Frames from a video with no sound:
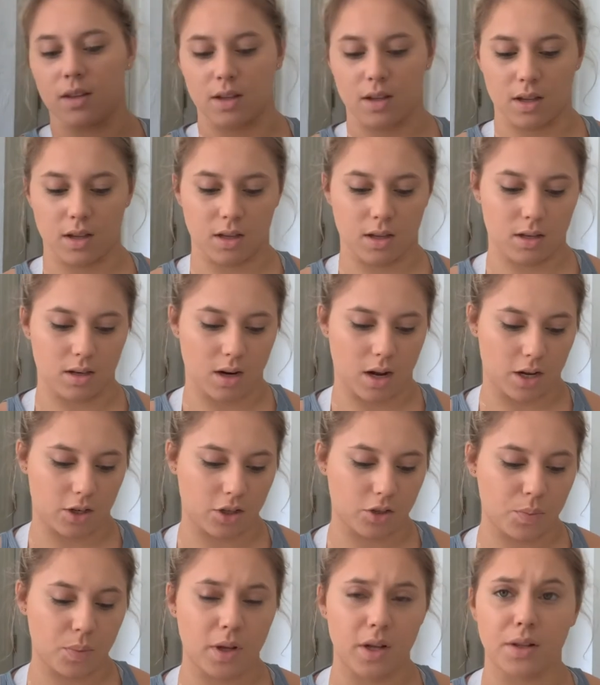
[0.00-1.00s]
And I
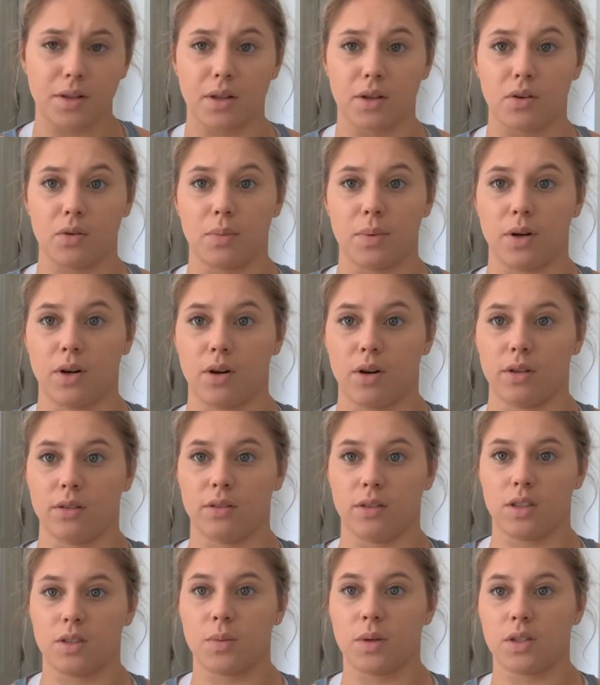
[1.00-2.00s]
just put a little bit on,
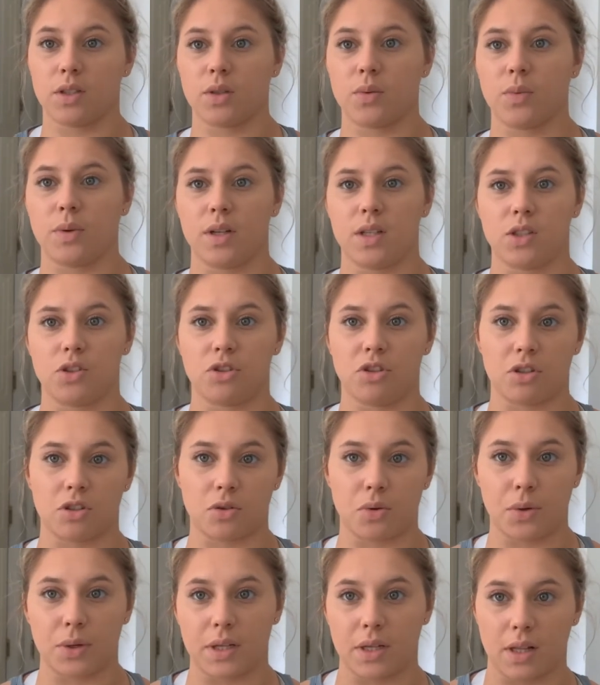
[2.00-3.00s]
especially when it's just
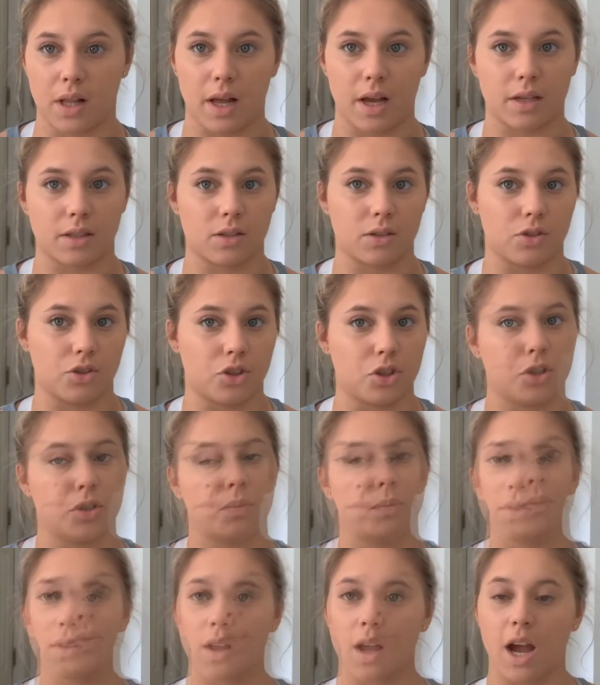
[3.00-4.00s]
going to class and gym.
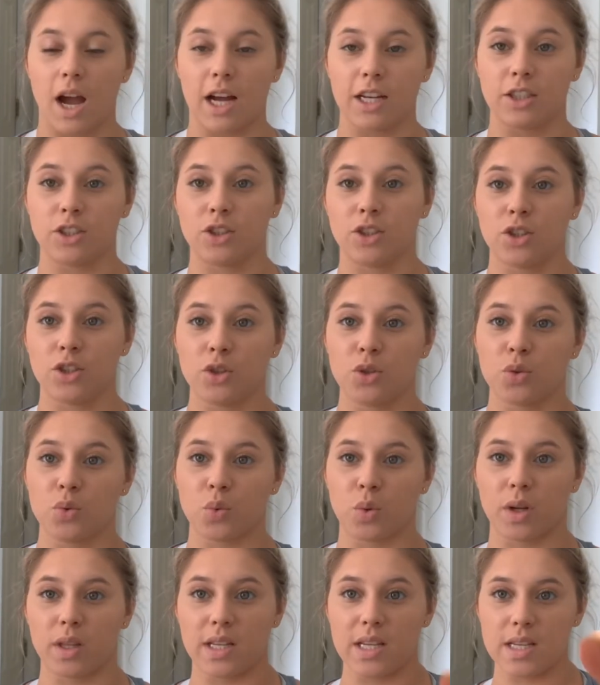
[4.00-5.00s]
I just use
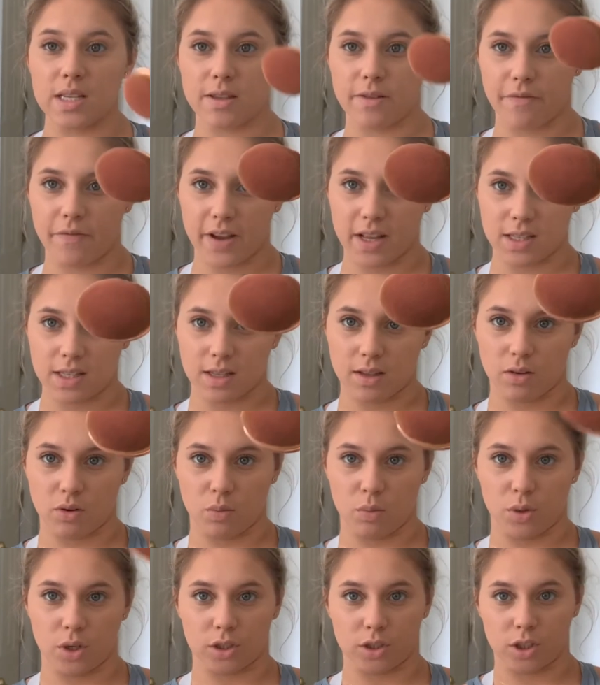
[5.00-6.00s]
one of these fancy little
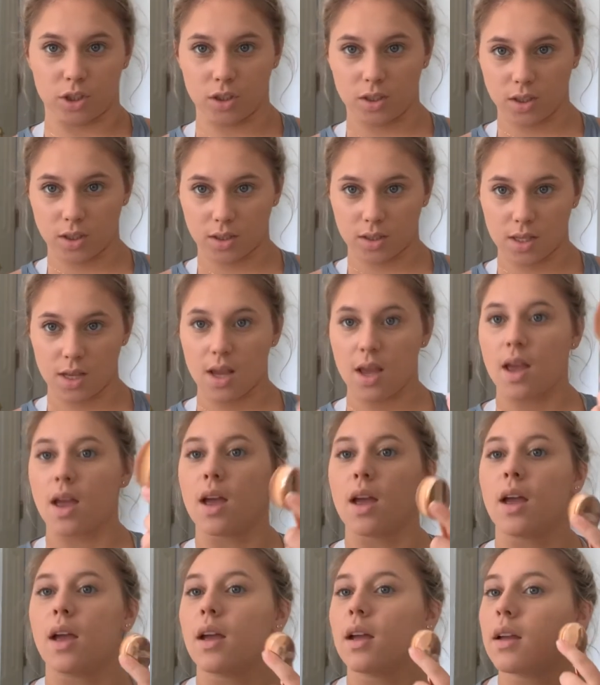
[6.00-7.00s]
brushes
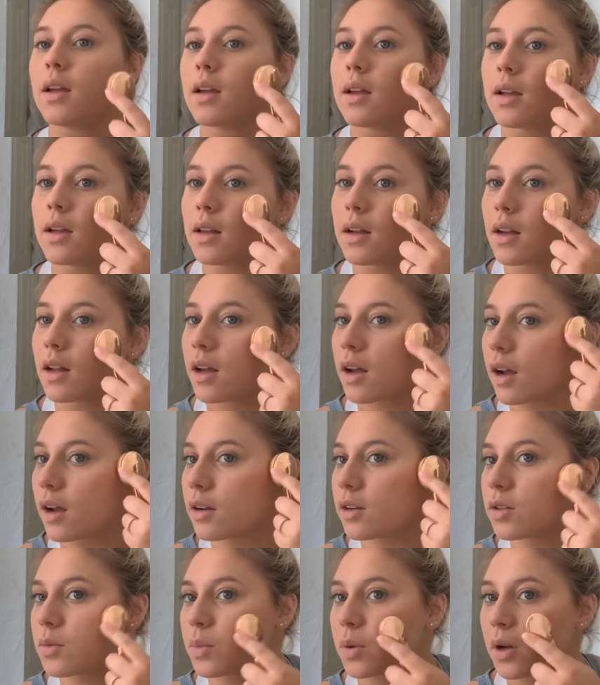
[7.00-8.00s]
and I
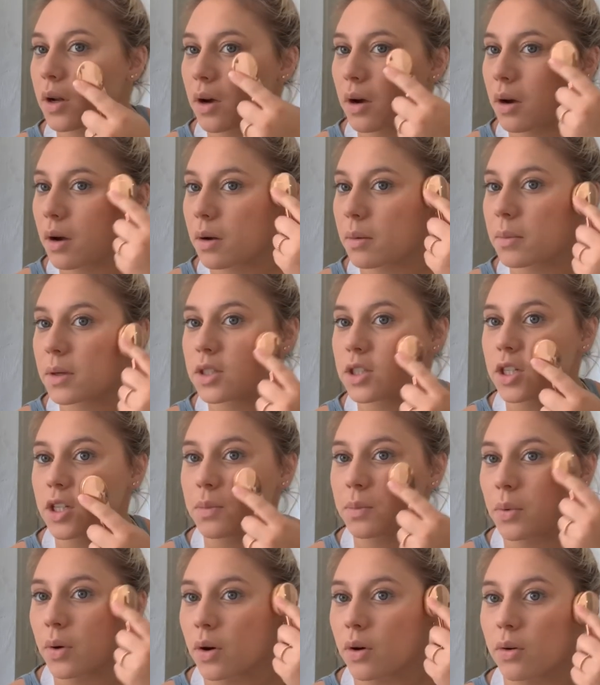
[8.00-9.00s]
just put it on my
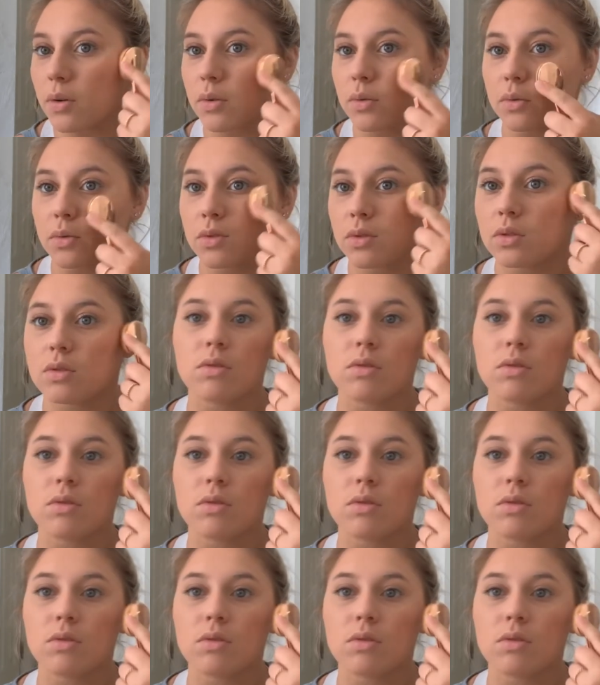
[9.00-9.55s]
cheekbones.